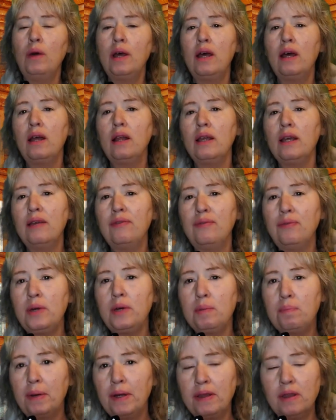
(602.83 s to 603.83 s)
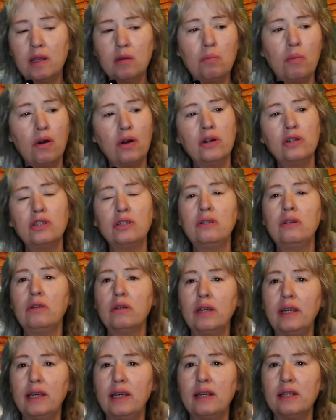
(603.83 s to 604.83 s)
well, if we put the
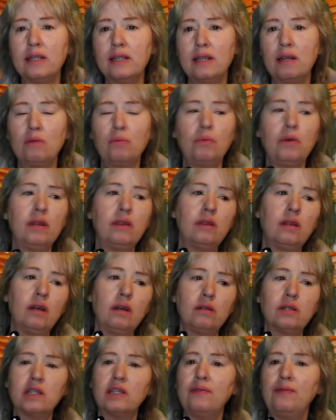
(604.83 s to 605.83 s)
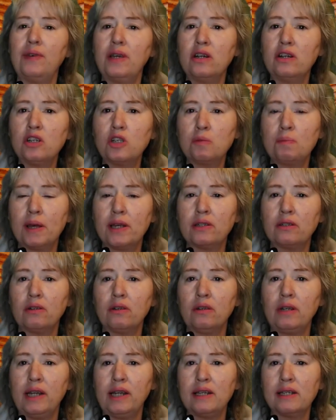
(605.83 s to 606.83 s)
marginal kids in with the severe
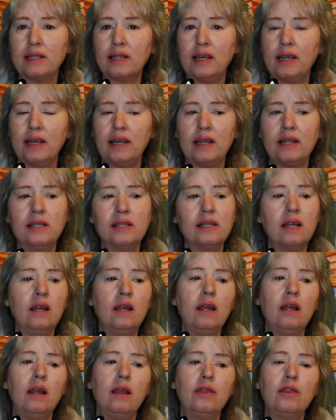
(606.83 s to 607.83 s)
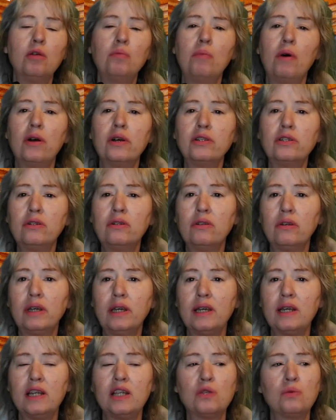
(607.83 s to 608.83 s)
special needs kids, the marginal
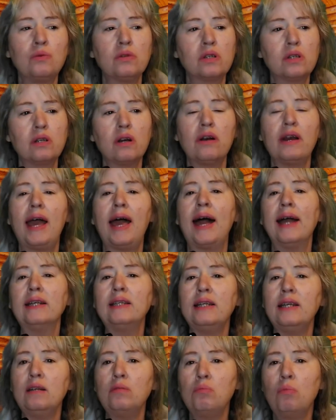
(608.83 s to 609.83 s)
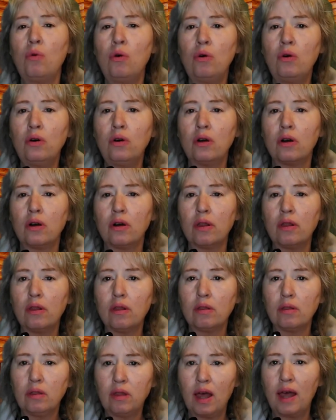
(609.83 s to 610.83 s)
kids will start acting more
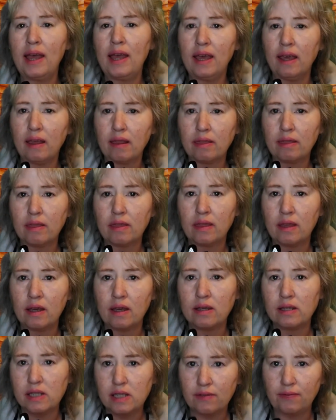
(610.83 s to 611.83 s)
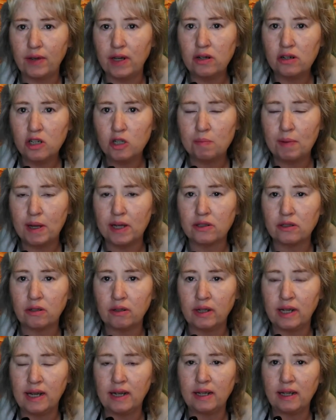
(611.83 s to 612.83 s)
like the severe
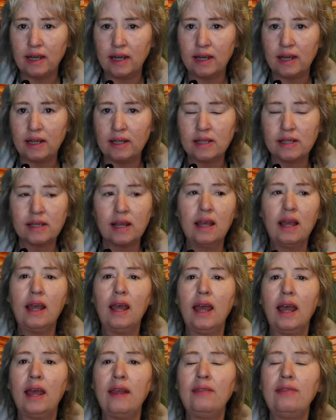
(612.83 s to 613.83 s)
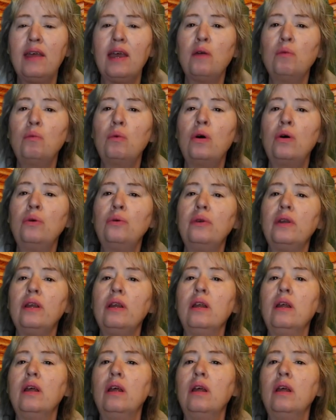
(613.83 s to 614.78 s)
special need kids and they won't,